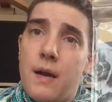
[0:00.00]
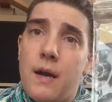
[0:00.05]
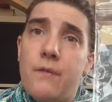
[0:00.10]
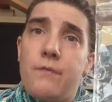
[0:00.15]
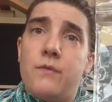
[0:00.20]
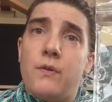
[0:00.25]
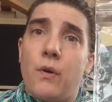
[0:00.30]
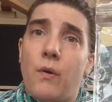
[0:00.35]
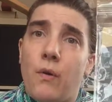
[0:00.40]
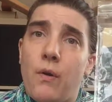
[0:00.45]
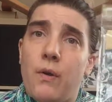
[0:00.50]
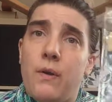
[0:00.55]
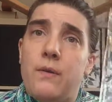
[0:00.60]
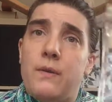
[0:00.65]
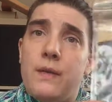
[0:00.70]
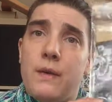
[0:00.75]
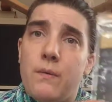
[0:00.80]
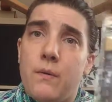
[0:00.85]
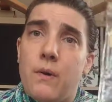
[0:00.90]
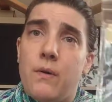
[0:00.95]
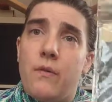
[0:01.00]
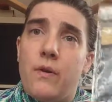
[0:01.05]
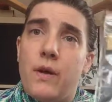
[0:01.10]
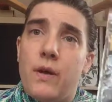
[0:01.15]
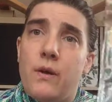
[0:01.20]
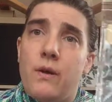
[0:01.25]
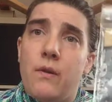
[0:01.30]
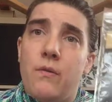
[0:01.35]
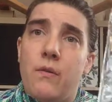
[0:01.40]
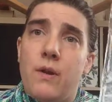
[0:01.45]
After all, they were
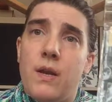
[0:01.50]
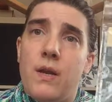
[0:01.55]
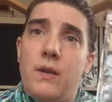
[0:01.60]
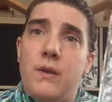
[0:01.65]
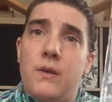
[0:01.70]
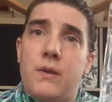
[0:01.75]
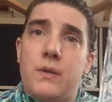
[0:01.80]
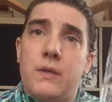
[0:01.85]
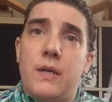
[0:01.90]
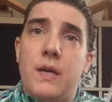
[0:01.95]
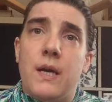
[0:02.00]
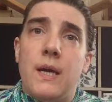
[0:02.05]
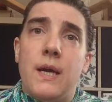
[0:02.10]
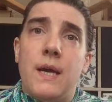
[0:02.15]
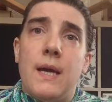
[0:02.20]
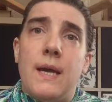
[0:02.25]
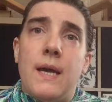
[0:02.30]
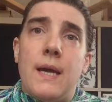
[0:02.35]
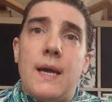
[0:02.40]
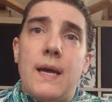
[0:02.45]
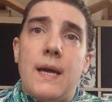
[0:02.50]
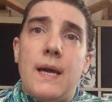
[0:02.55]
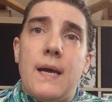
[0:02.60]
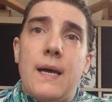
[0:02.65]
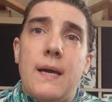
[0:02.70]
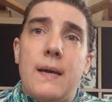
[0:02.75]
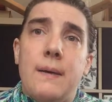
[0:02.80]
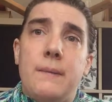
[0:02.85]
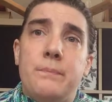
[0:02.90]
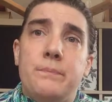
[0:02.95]
really, really good.
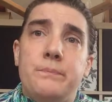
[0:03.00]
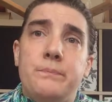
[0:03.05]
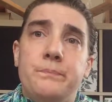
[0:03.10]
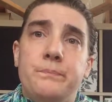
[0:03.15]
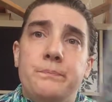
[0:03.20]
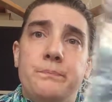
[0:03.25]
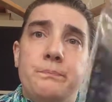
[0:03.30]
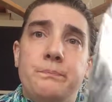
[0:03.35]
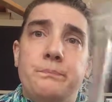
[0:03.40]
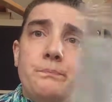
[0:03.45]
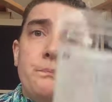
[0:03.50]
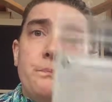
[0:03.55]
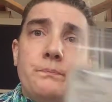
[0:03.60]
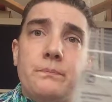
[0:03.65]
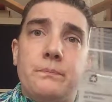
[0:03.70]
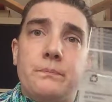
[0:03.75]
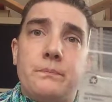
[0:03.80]
And